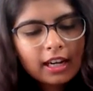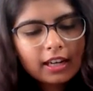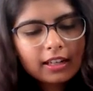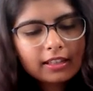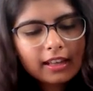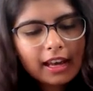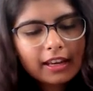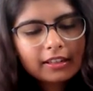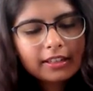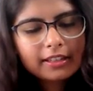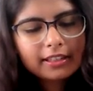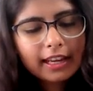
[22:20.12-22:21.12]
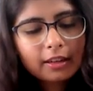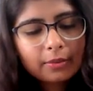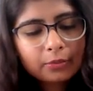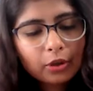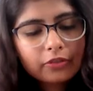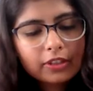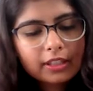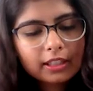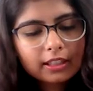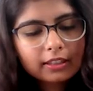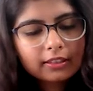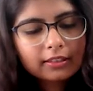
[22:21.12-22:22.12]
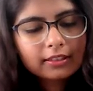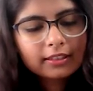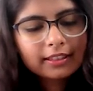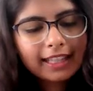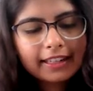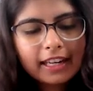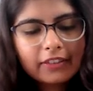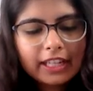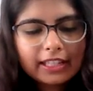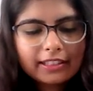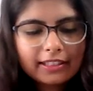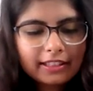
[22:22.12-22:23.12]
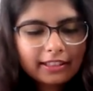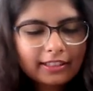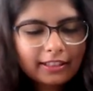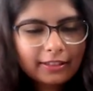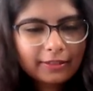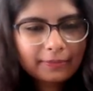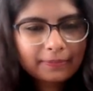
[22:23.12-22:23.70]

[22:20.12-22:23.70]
A desire is like a prophecy that never exists.